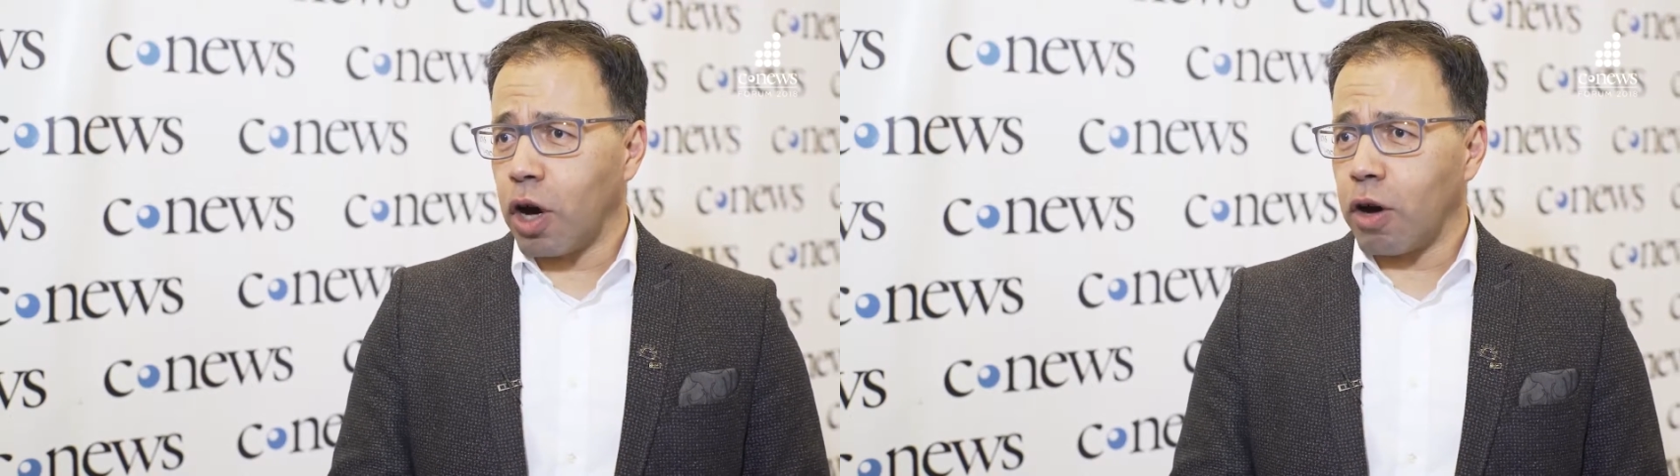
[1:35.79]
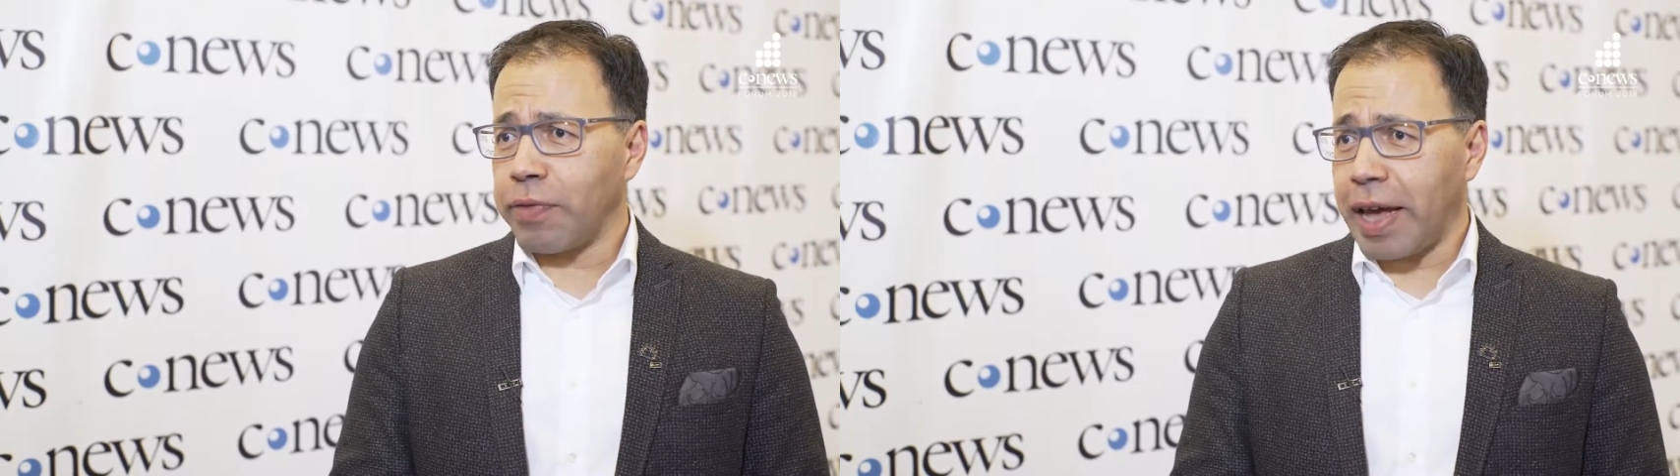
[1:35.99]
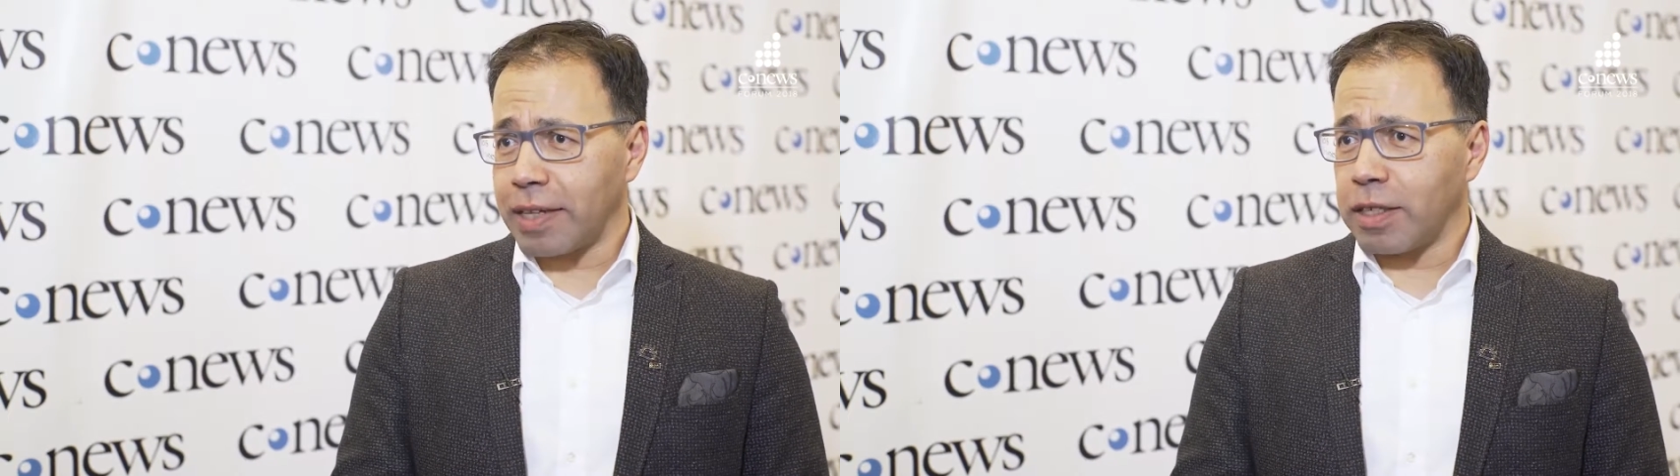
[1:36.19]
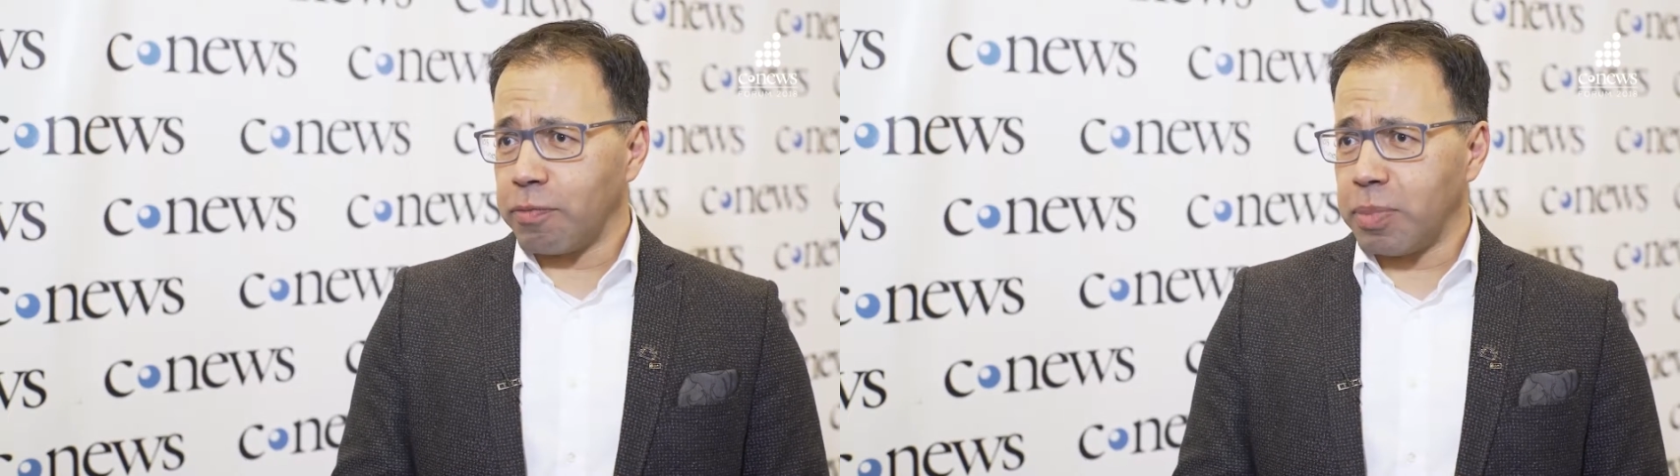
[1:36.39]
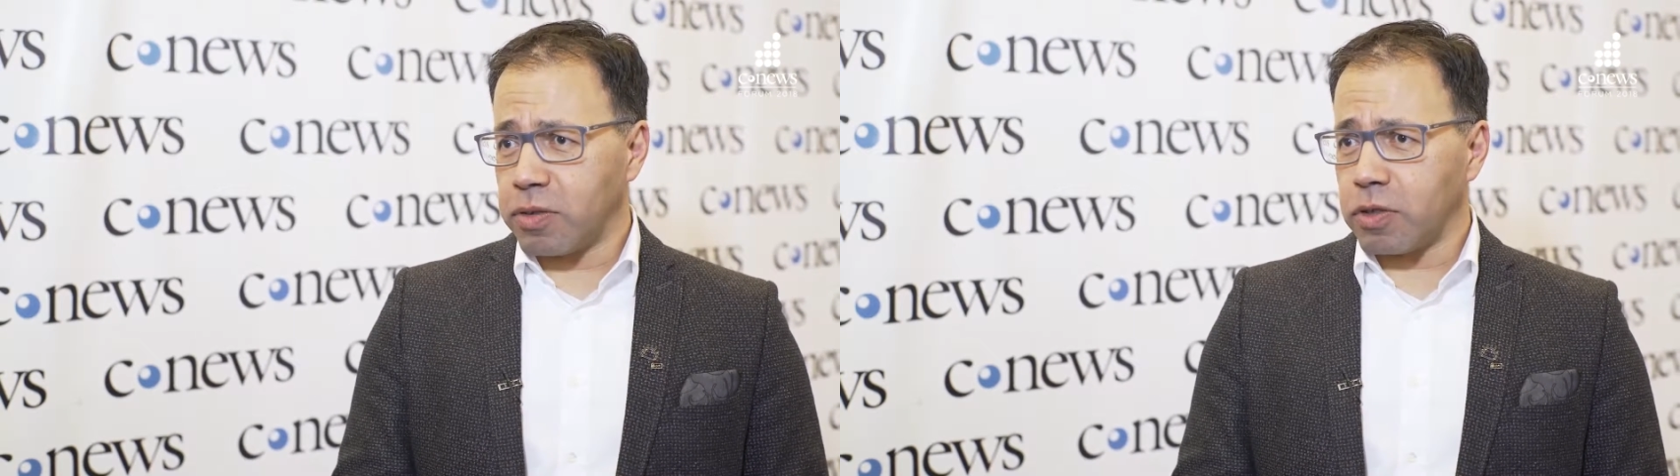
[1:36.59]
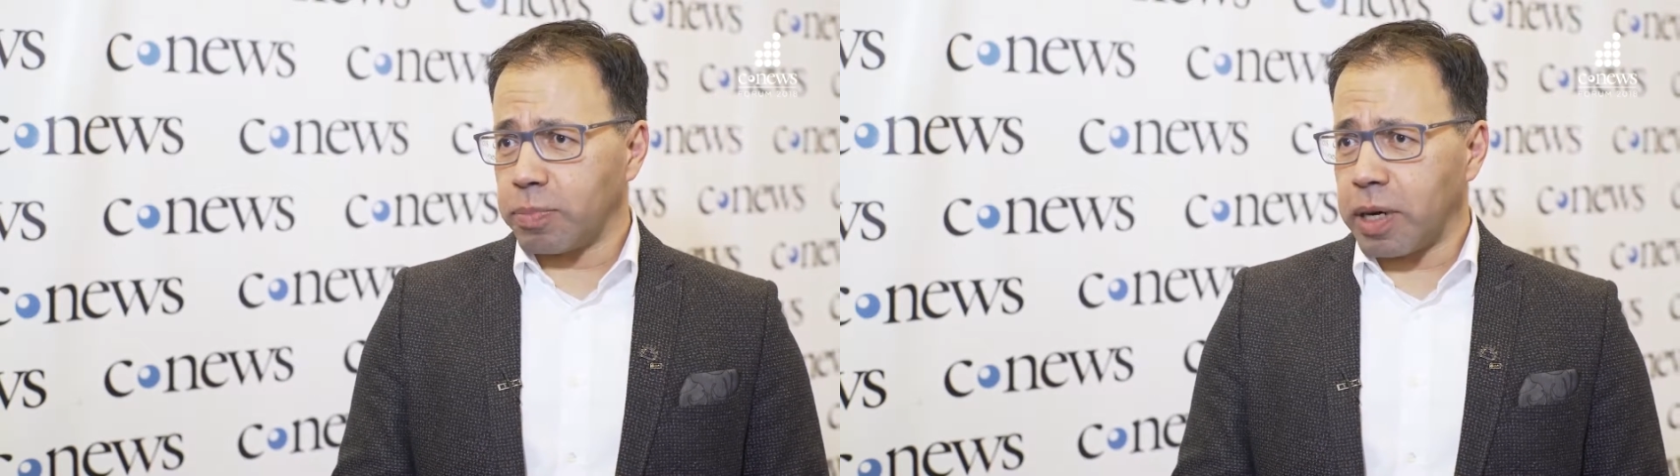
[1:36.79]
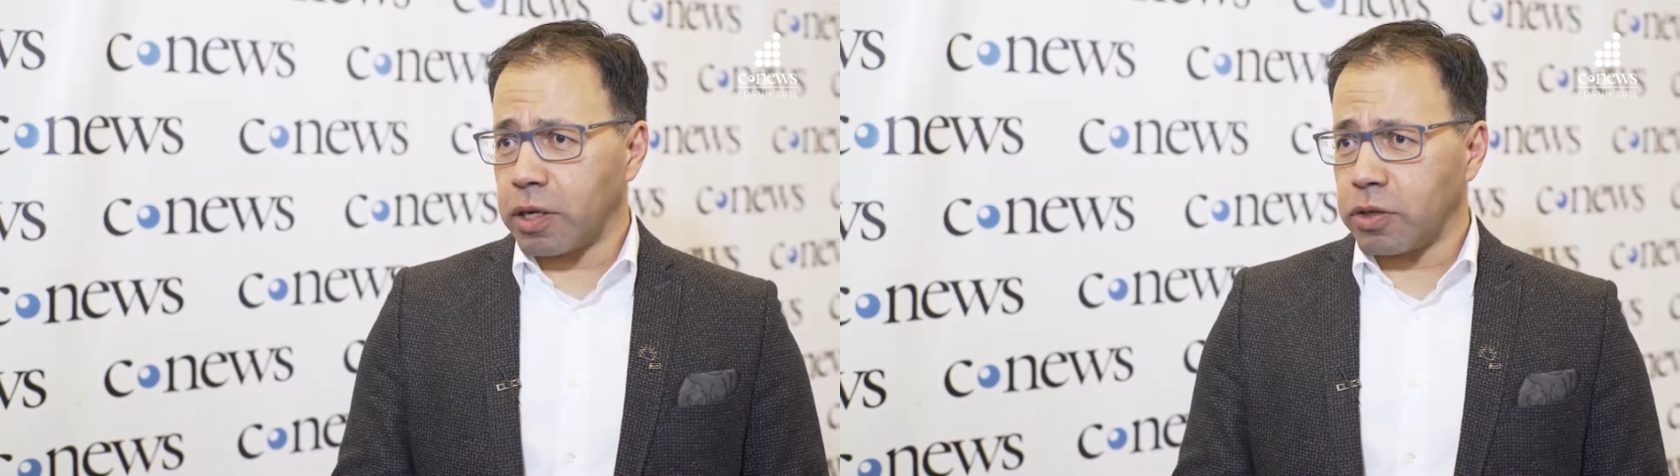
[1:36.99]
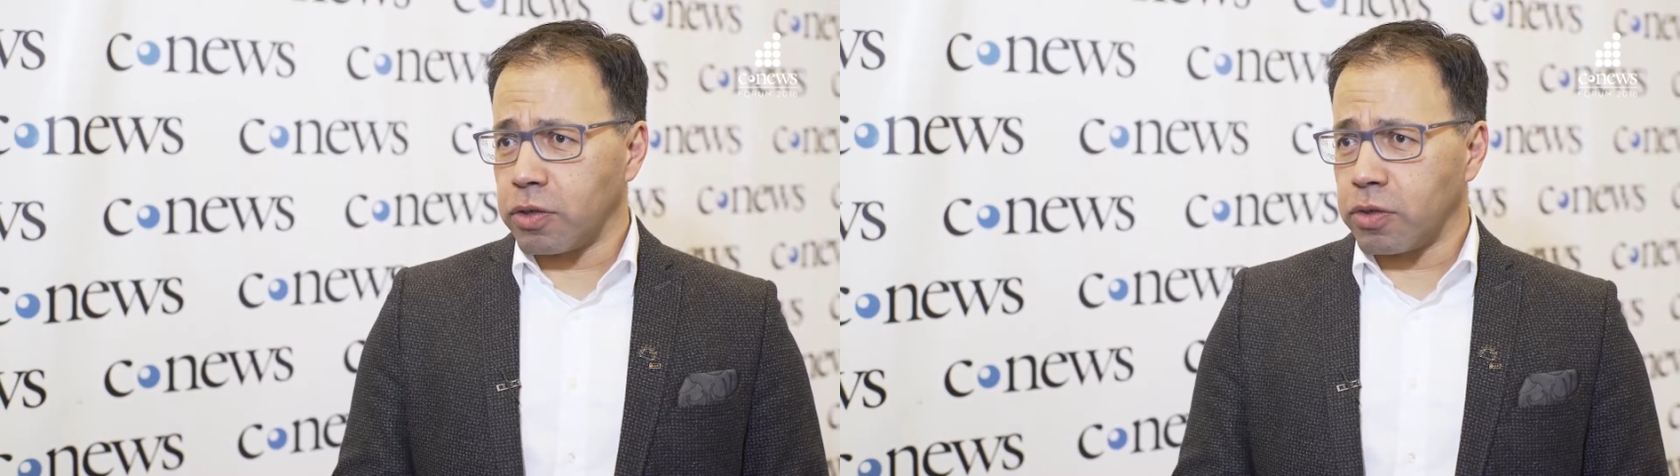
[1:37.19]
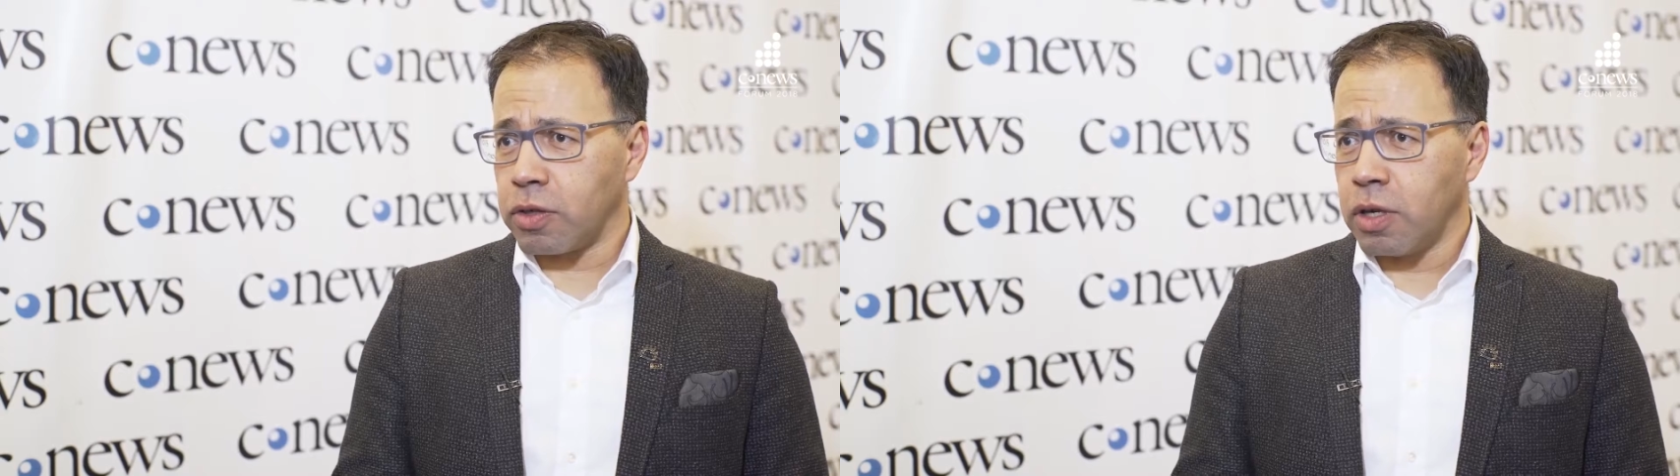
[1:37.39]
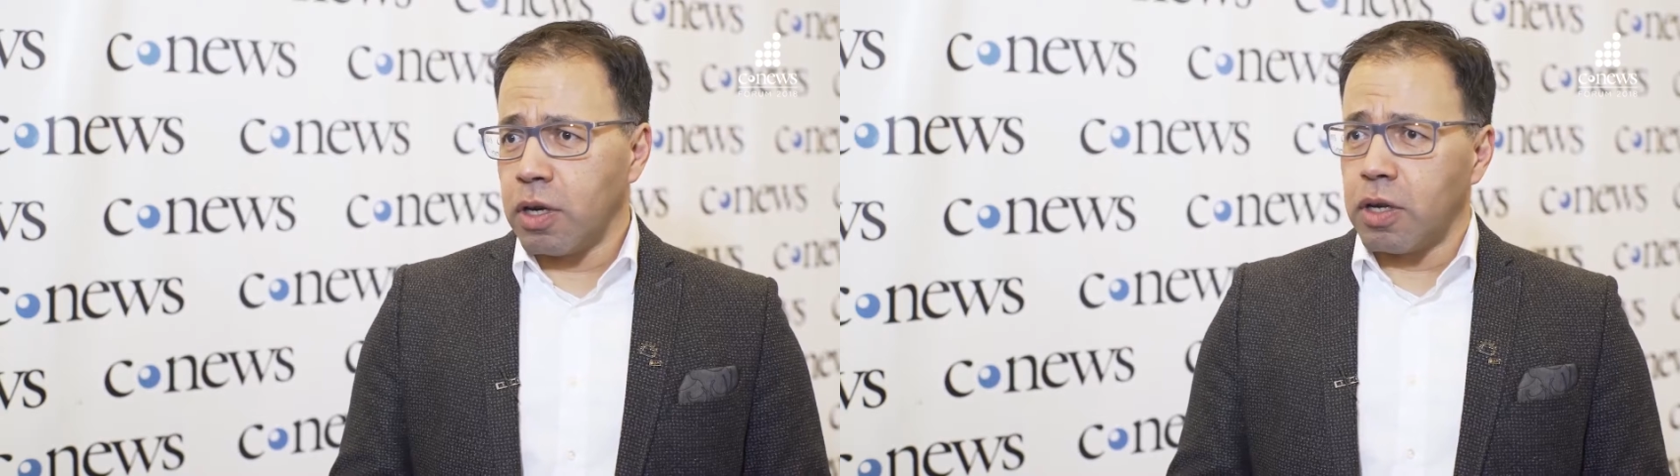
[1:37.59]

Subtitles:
of active business partners.